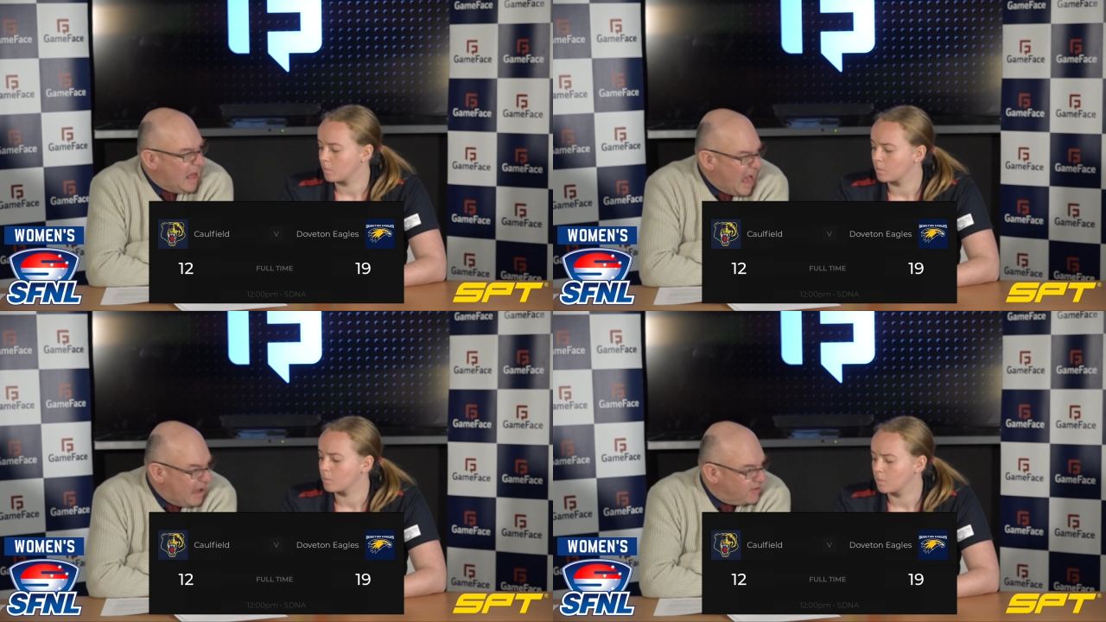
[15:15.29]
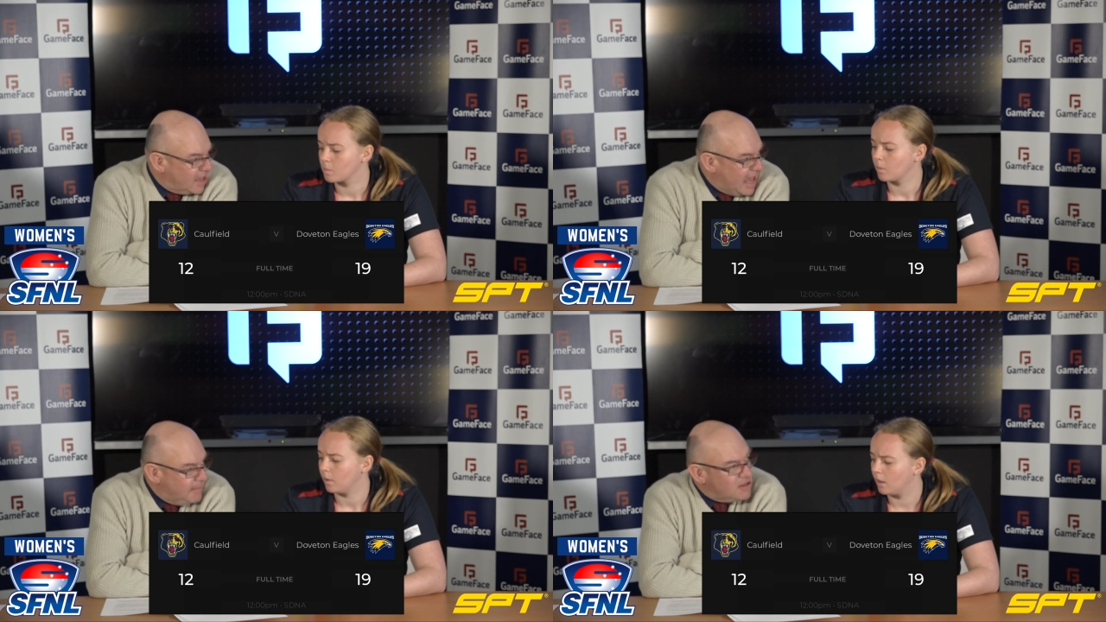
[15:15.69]
Speaker 1: half a
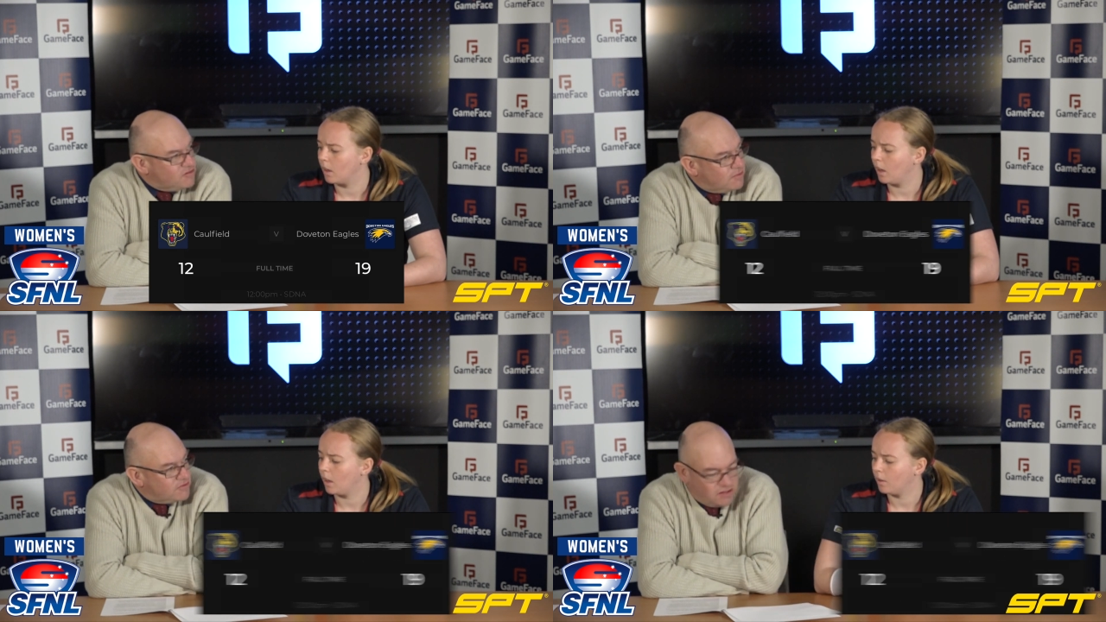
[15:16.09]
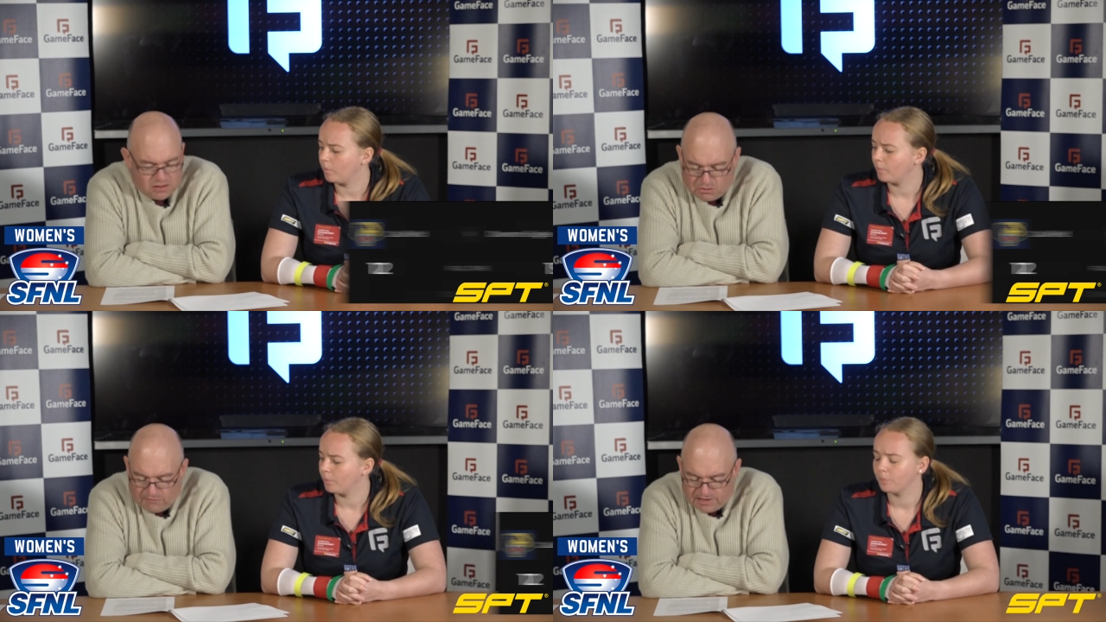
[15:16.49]
game because yeah. it was
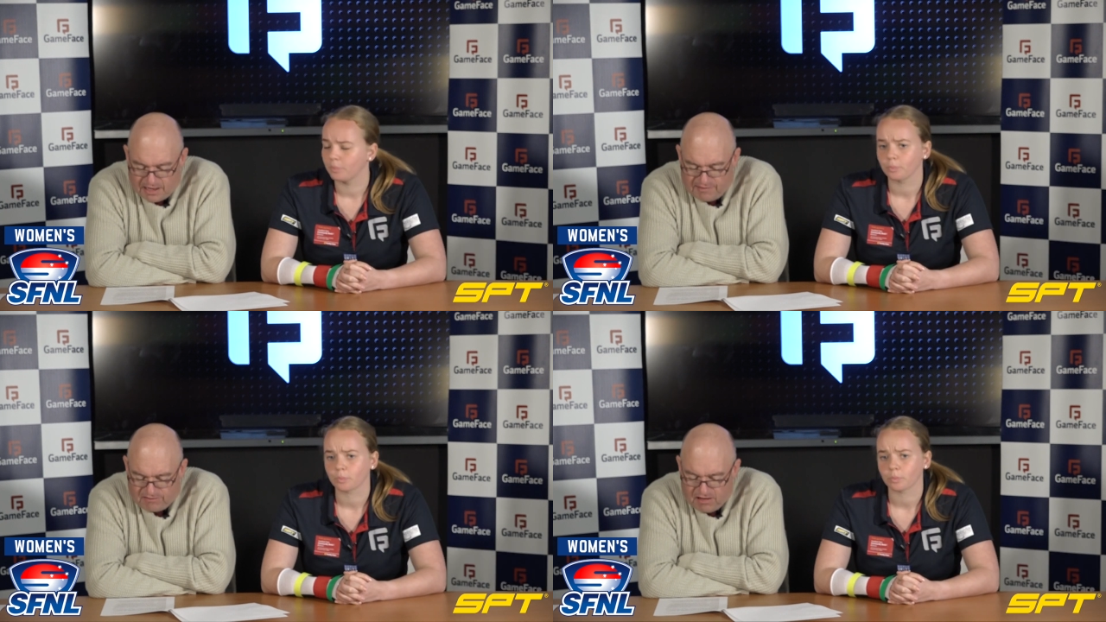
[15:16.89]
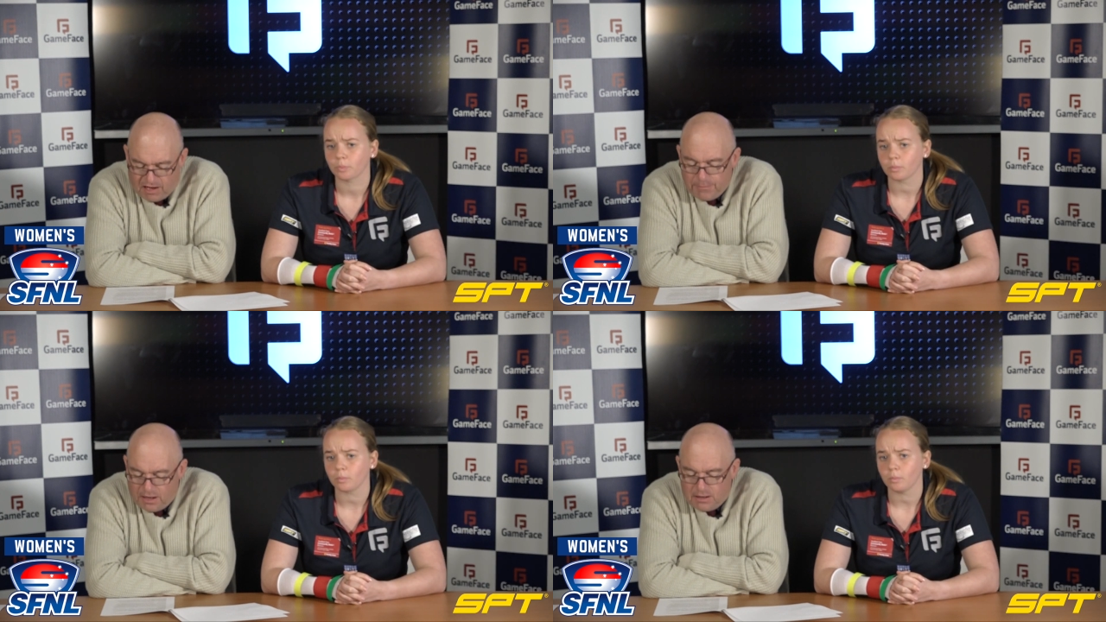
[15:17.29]
called off at half
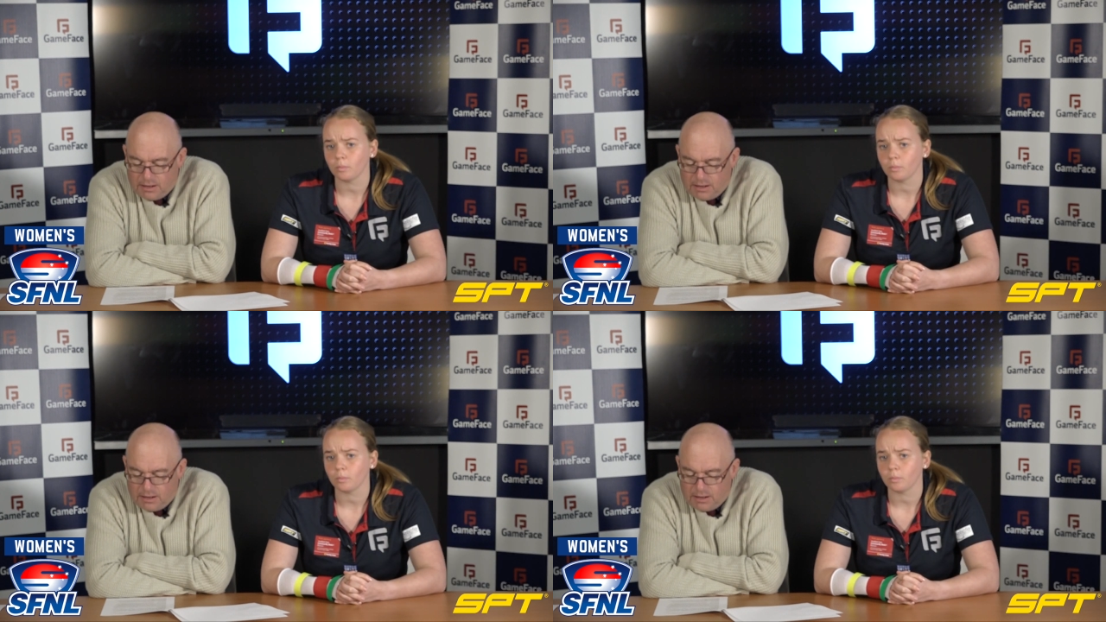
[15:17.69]
time.